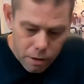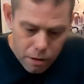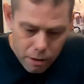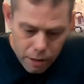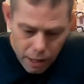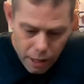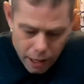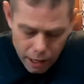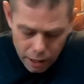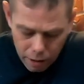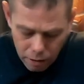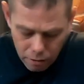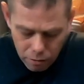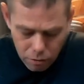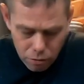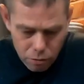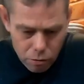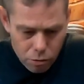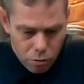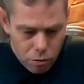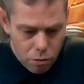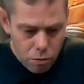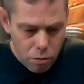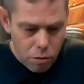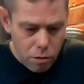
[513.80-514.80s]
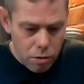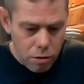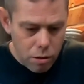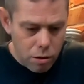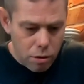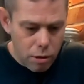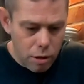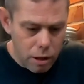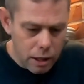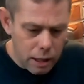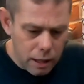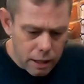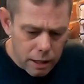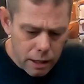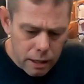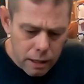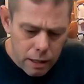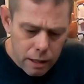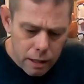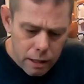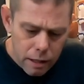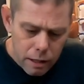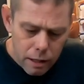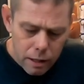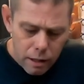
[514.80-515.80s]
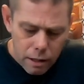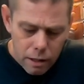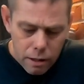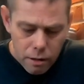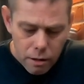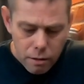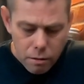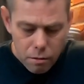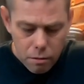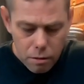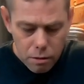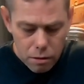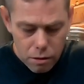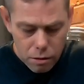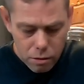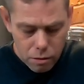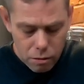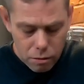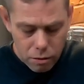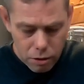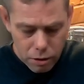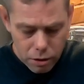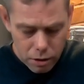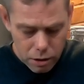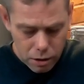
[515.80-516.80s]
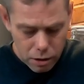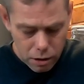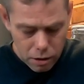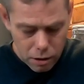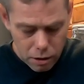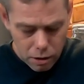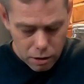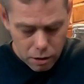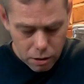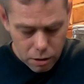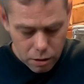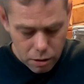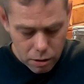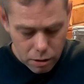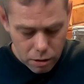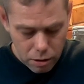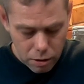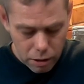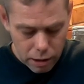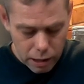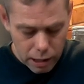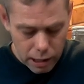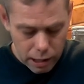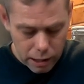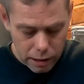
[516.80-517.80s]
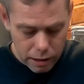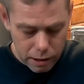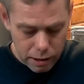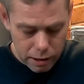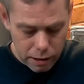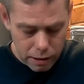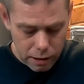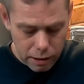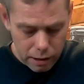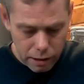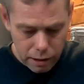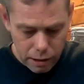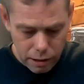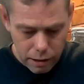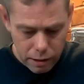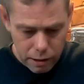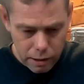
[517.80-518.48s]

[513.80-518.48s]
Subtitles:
They are all, what size are the Allen key?